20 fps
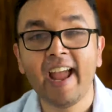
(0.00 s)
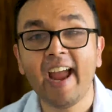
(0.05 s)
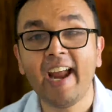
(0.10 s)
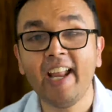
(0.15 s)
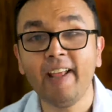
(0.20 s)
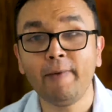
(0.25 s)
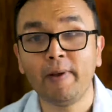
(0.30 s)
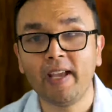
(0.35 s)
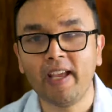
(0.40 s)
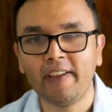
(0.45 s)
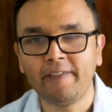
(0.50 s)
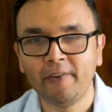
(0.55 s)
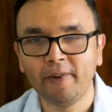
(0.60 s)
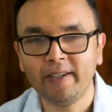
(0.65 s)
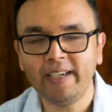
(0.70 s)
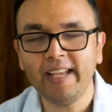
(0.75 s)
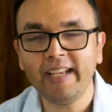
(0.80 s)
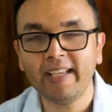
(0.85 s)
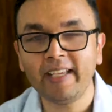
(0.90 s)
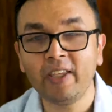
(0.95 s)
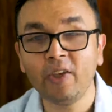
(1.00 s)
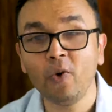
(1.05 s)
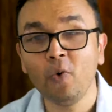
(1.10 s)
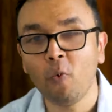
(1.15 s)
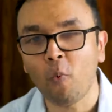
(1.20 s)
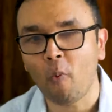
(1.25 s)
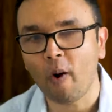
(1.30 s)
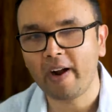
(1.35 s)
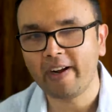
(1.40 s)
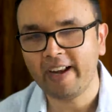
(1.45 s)
Anyway, if you take
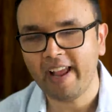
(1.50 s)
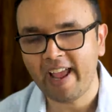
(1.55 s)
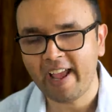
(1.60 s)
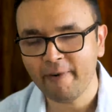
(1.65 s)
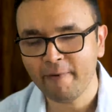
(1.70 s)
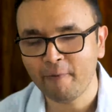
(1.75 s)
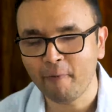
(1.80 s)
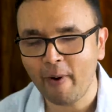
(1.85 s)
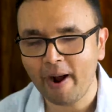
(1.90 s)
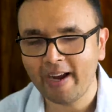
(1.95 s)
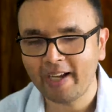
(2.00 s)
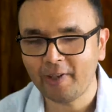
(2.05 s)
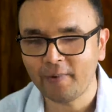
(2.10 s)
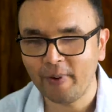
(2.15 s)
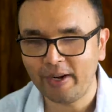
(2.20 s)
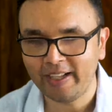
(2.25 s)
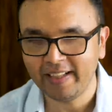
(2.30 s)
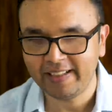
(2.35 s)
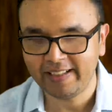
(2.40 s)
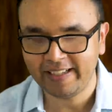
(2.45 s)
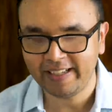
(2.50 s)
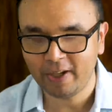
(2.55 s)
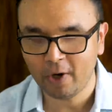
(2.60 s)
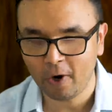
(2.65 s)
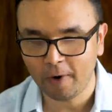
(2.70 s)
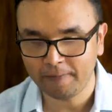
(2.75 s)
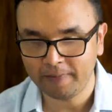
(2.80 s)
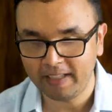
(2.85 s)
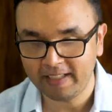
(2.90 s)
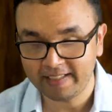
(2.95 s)
Q1 FY23
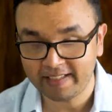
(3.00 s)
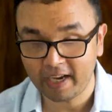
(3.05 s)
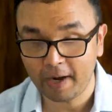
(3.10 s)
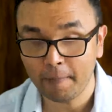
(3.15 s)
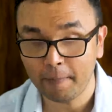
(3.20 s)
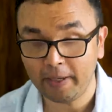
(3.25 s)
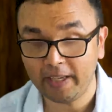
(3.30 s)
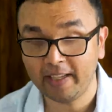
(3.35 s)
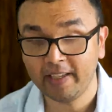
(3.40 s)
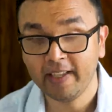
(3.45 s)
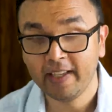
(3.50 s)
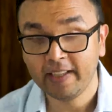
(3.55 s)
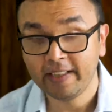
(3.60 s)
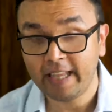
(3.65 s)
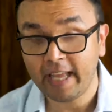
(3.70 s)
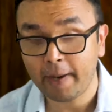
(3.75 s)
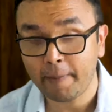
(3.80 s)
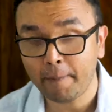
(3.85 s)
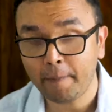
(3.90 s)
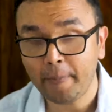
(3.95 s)
of this company, their